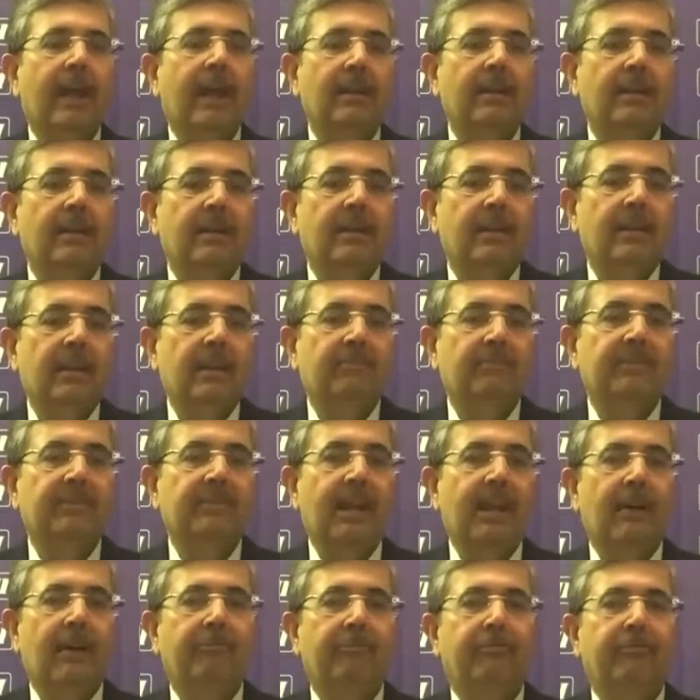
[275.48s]
And
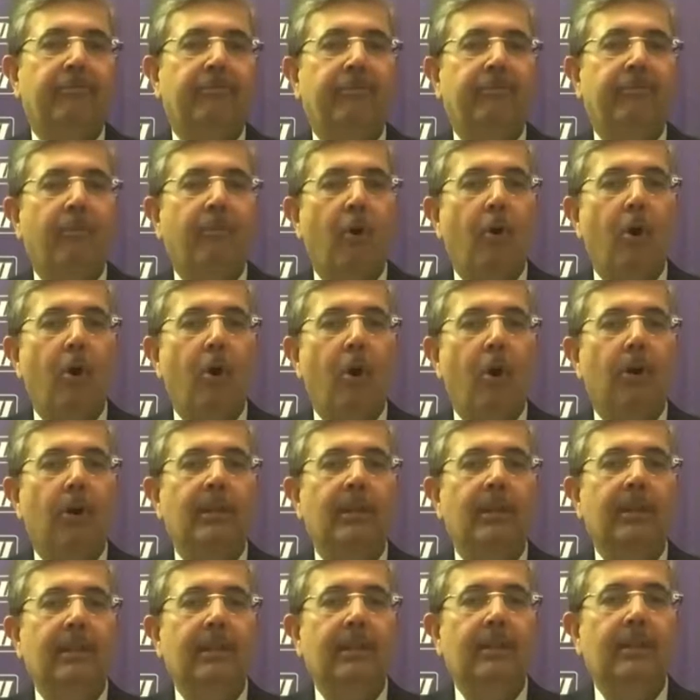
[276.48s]
if there are 4
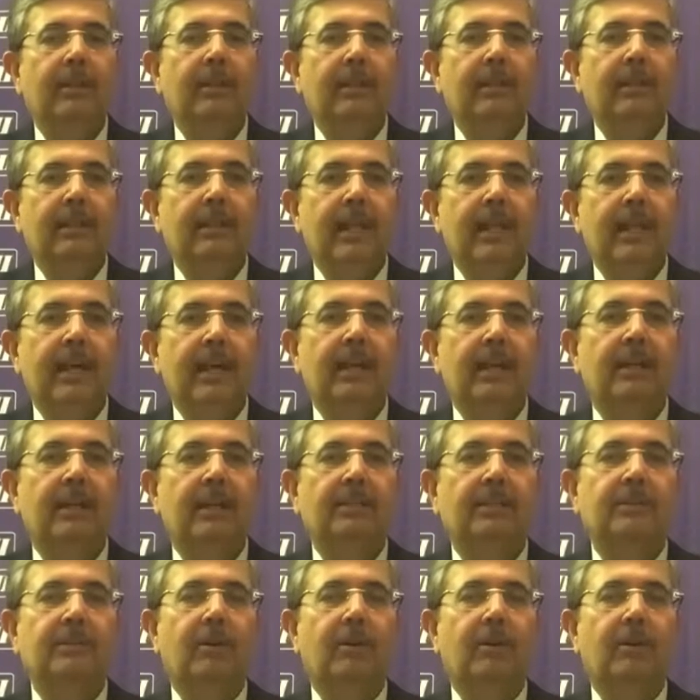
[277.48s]
layers of